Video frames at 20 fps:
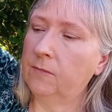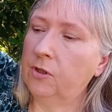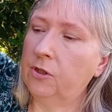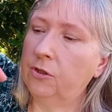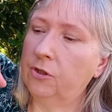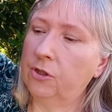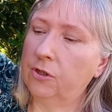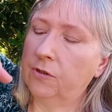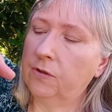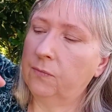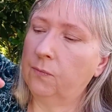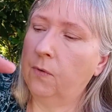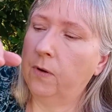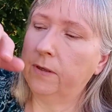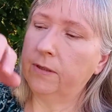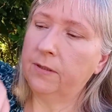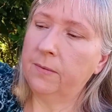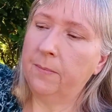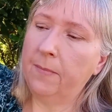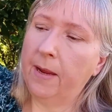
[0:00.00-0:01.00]
You just
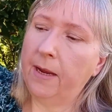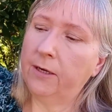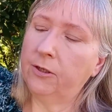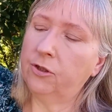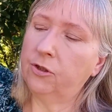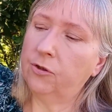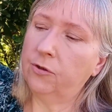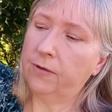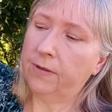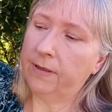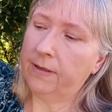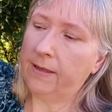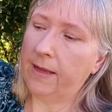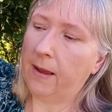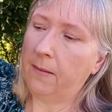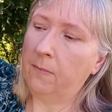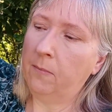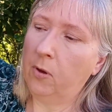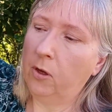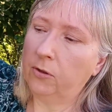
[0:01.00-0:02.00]
want to make sure that
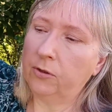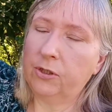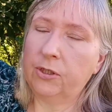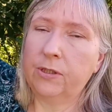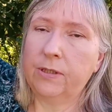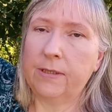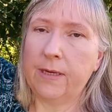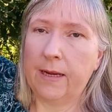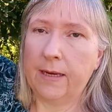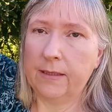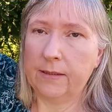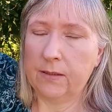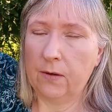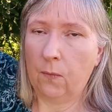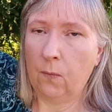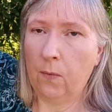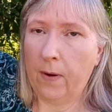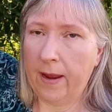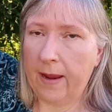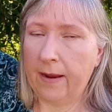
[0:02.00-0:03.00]
that mulch stays
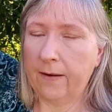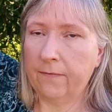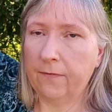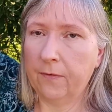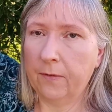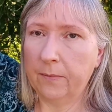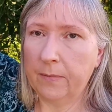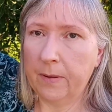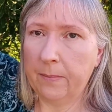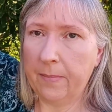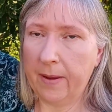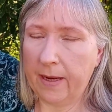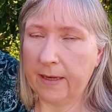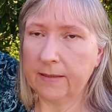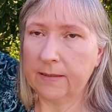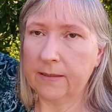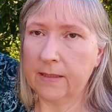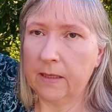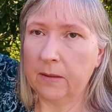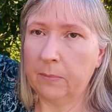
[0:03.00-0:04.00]
away from the
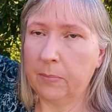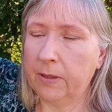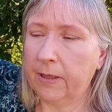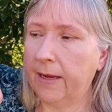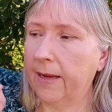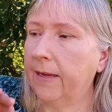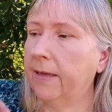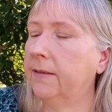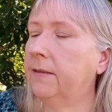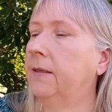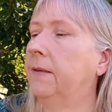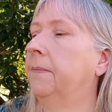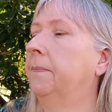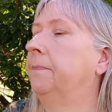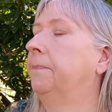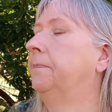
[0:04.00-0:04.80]
base of the plant.